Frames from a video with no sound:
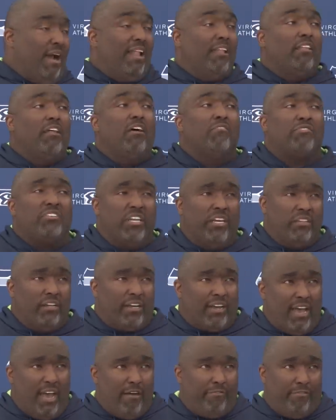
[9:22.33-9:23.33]
I love seeing the
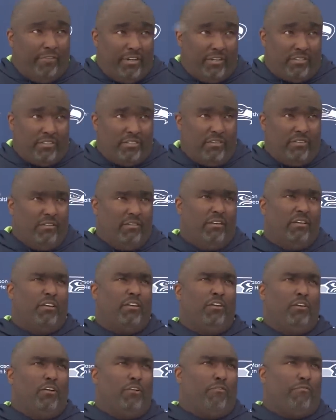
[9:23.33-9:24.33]
confidence,
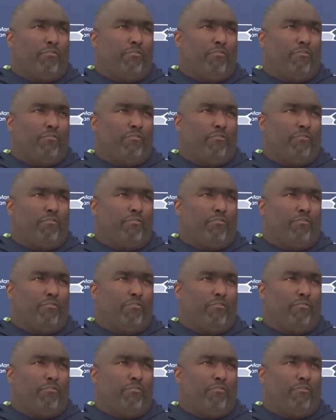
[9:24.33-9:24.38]
you know,